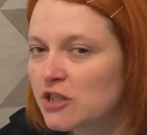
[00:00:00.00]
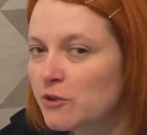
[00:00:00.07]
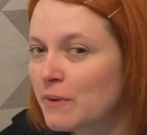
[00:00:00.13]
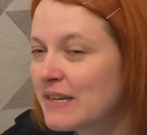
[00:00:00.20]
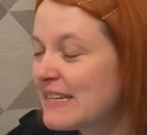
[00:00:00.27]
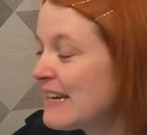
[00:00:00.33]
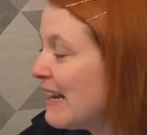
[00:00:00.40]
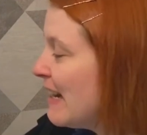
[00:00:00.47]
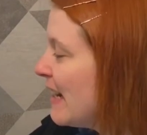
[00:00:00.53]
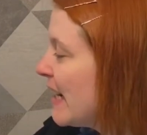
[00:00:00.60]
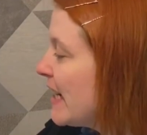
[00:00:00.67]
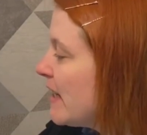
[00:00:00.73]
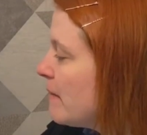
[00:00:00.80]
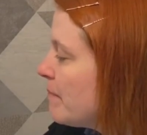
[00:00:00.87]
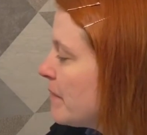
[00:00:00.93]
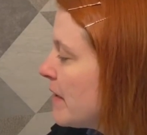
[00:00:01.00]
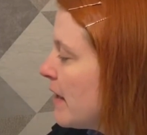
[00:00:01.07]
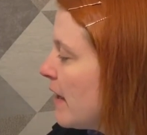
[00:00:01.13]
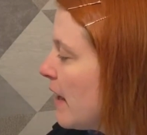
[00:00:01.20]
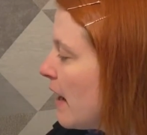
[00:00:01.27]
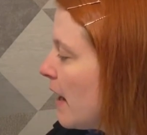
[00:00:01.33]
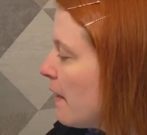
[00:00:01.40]
to a 9,
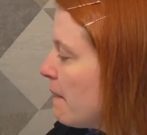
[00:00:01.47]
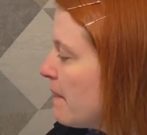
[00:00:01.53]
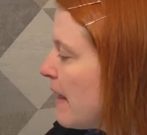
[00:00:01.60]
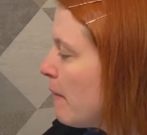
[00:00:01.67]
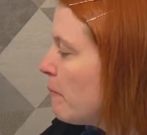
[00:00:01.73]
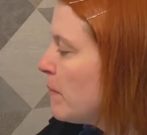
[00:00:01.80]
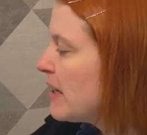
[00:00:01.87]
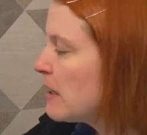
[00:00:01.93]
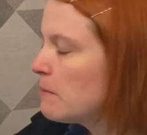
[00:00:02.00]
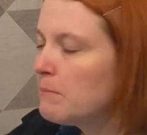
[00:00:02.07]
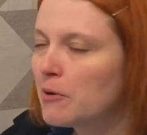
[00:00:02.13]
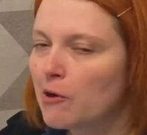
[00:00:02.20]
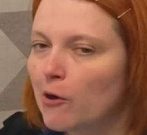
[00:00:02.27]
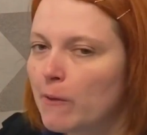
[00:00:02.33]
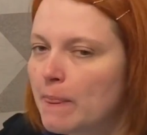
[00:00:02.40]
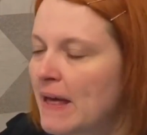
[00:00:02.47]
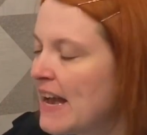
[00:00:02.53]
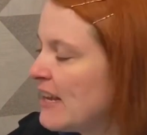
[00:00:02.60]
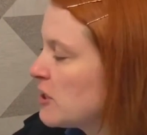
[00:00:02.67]
and then we can put it on there.